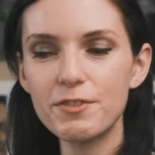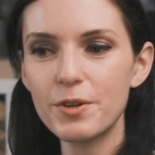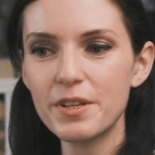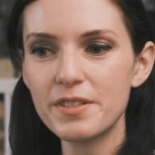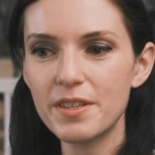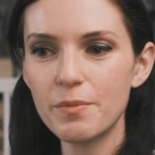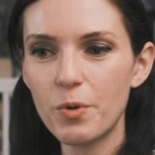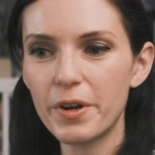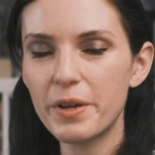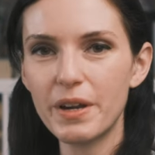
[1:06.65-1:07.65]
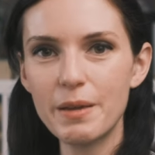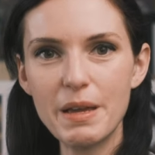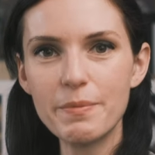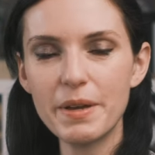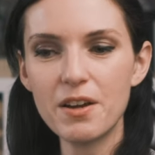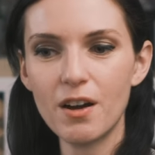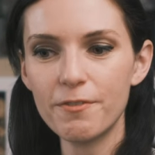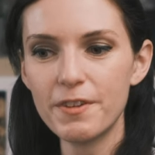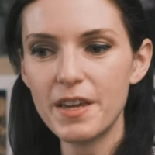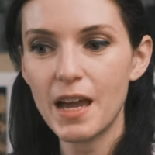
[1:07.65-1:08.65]
noticed in the morning when I make my
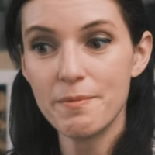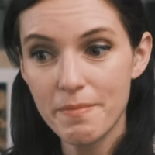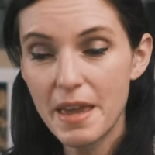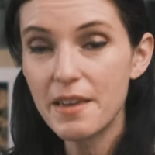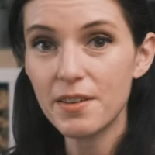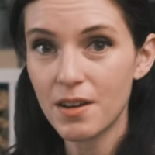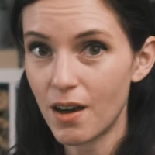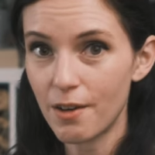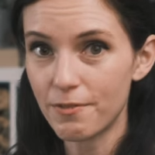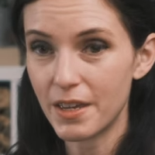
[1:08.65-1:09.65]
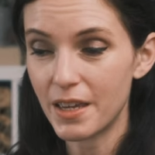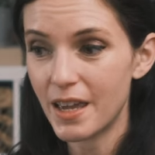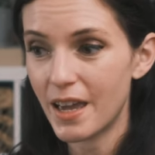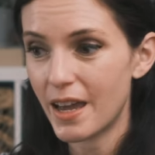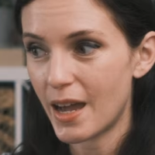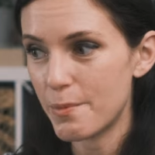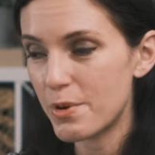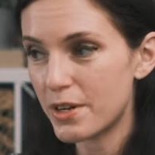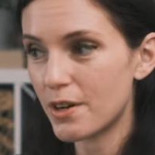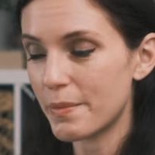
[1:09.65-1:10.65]
coffee, I make the coffee I
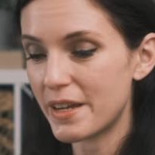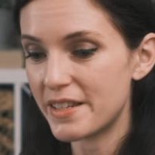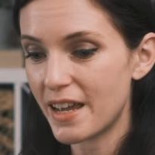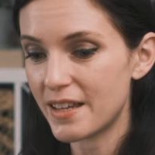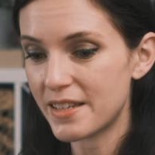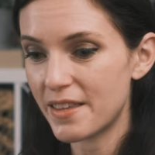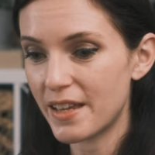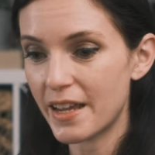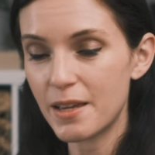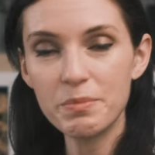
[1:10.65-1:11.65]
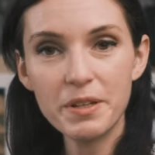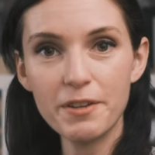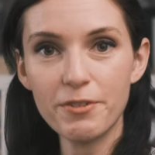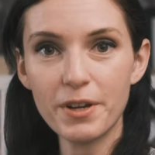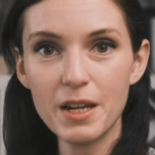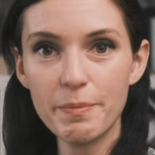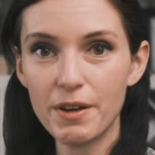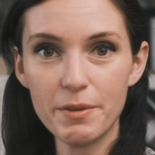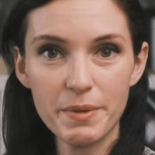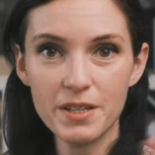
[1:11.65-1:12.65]
put it on my desk and then I completely forget
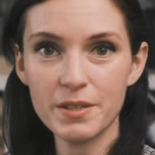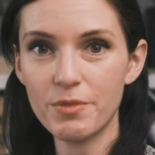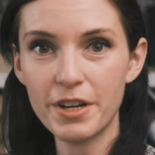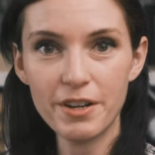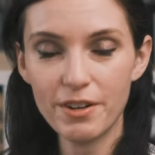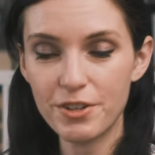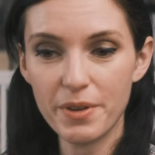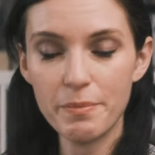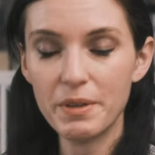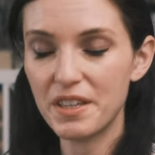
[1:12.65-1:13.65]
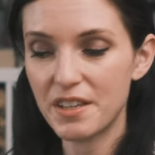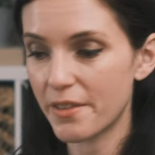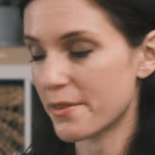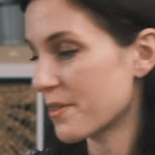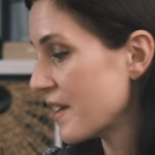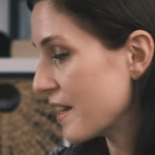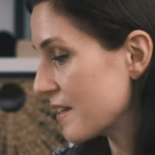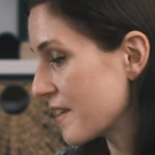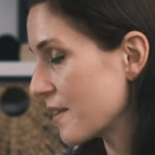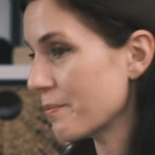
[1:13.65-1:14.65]
about it because I'm running around doing a million other
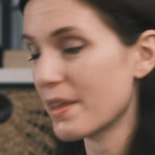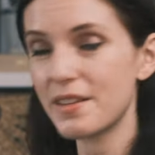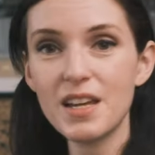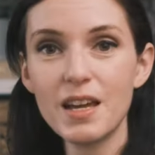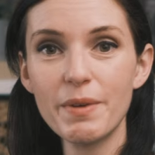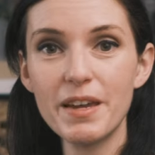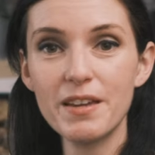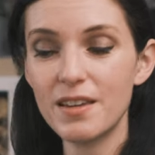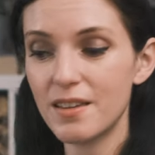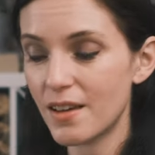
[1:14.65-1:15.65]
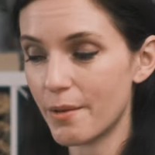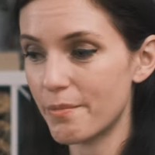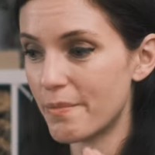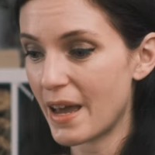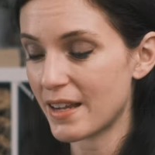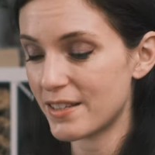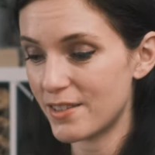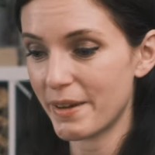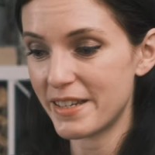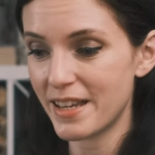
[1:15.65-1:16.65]
things. And then by the time I come back
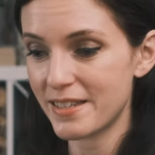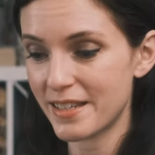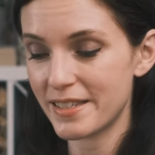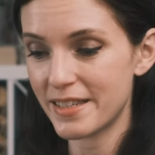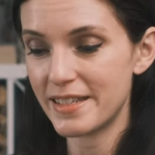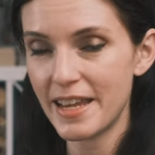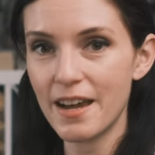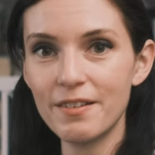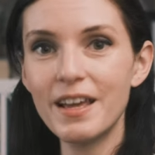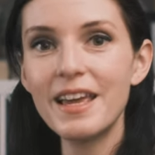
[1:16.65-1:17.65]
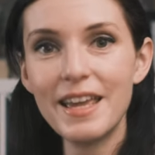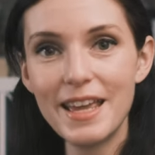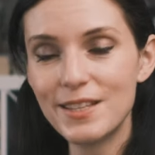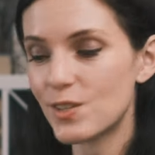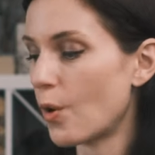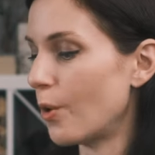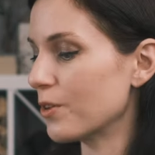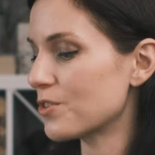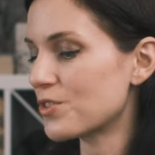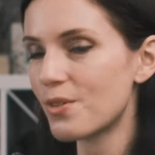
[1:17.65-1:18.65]
to my desk and sit down, it's
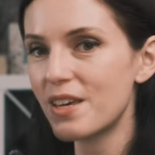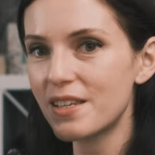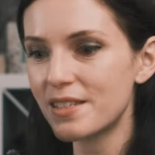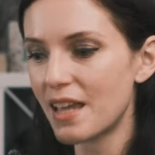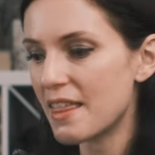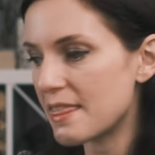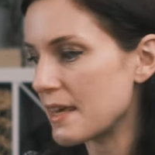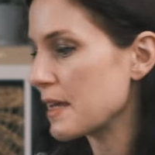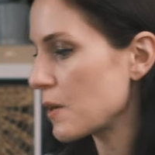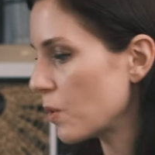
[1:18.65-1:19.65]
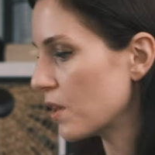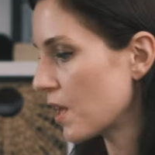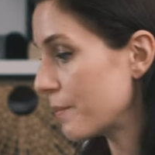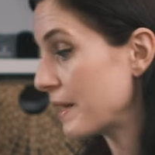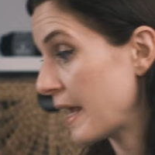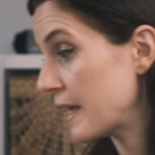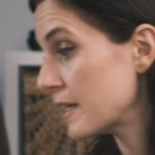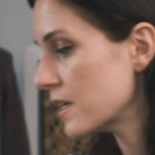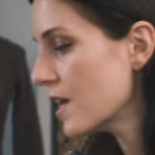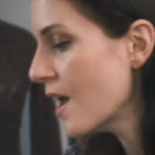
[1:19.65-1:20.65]
cold. So this, I think, will come in
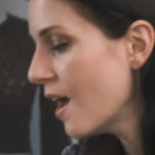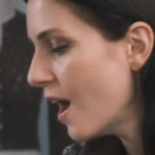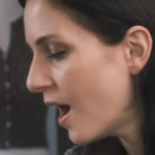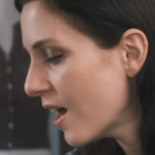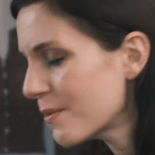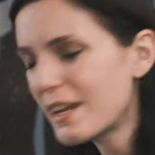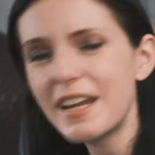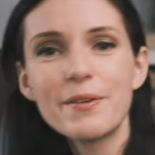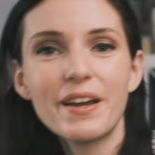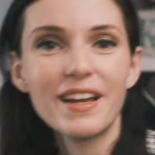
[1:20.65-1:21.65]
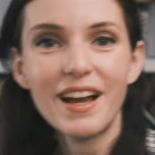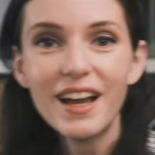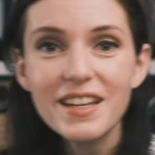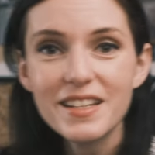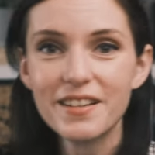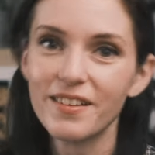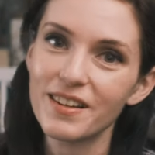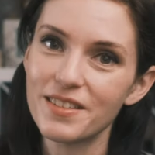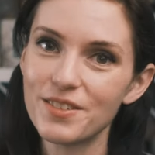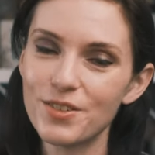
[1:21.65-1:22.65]
handy. Uh, but anyway, I
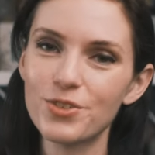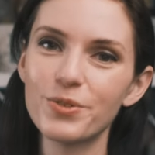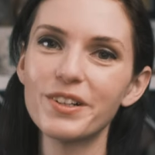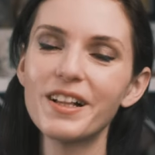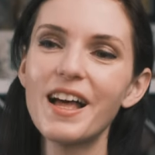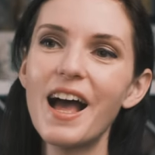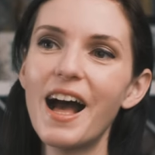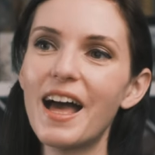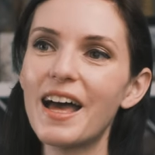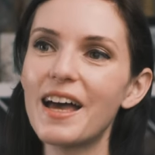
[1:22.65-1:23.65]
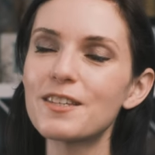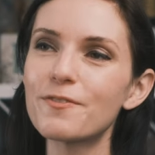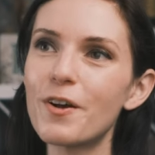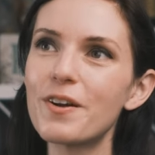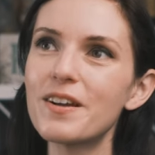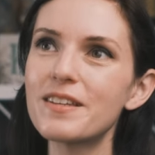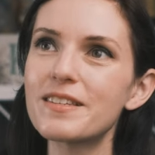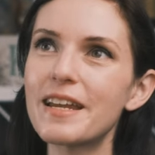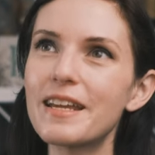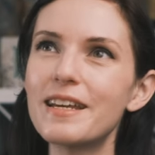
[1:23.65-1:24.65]
digress as usual. Uh, as far
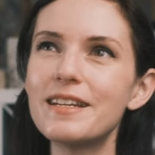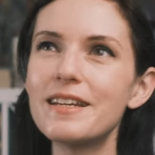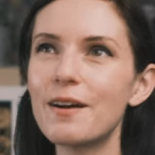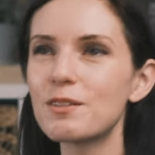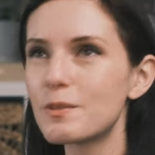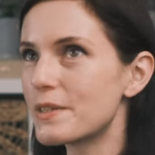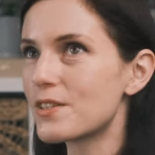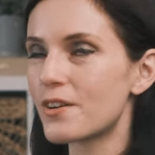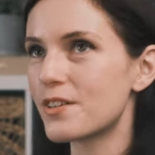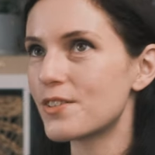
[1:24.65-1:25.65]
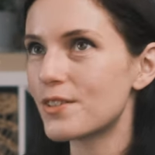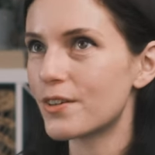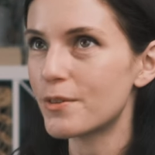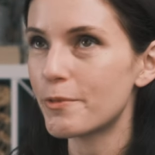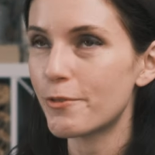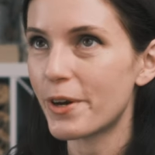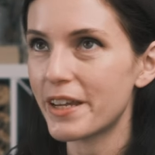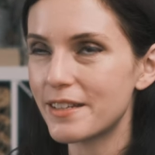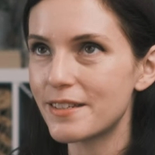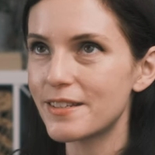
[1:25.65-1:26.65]
as any announcements are concerned, before I
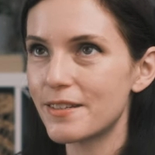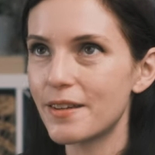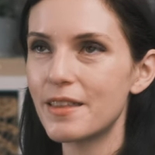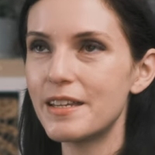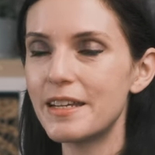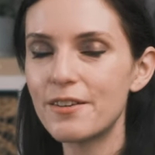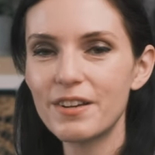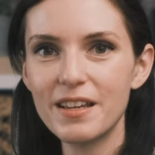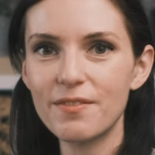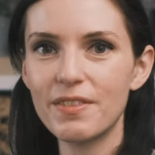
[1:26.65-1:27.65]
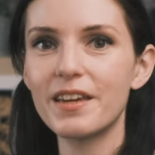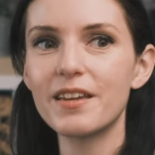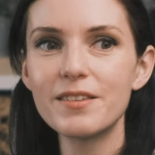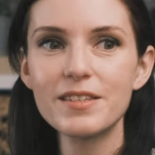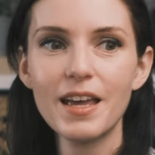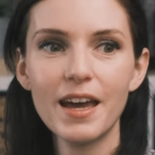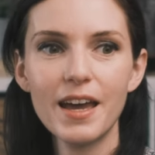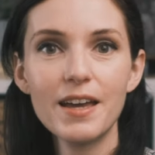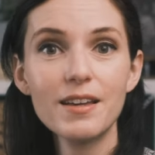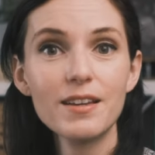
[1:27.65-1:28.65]
get into the nitty gritty of things,
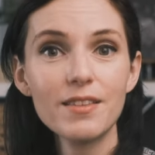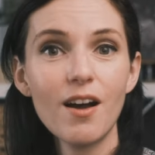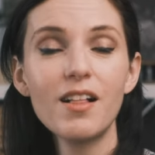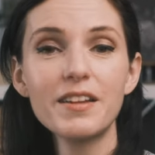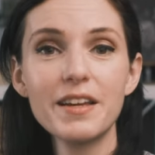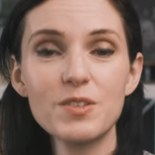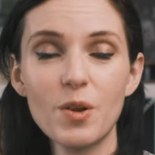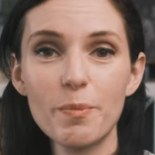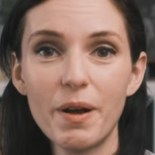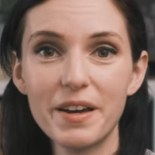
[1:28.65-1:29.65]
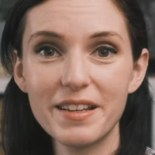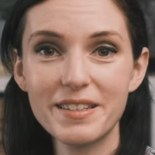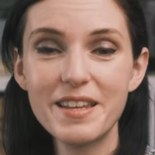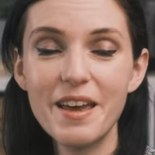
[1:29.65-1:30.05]
uh, the holidays are upon us.